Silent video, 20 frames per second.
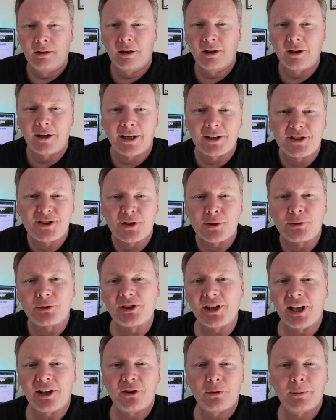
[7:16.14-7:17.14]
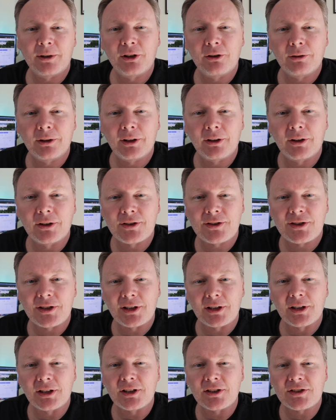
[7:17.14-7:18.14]
All right, so death when doing this
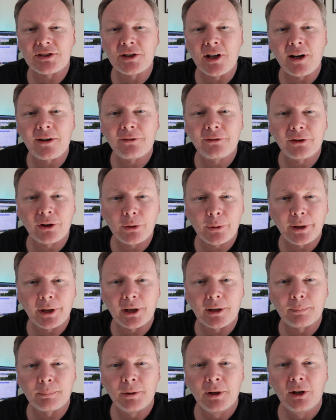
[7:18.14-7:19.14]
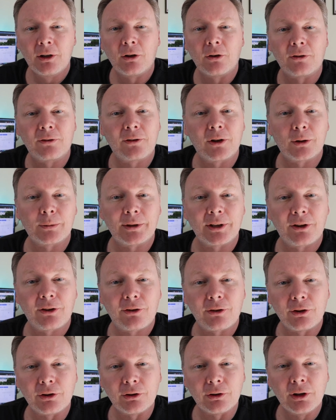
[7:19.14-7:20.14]
is not following up or following
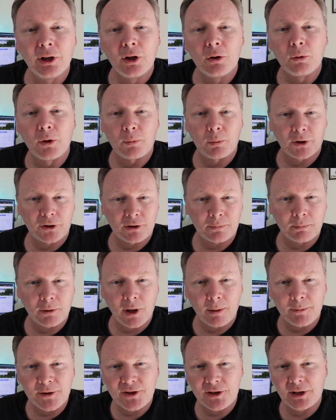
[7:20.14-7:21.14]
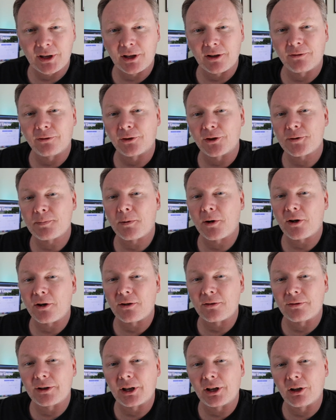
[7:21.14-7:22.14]
through with what you're promising in the first part of
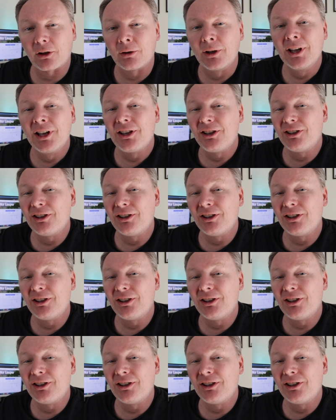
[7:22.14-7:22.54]
the video.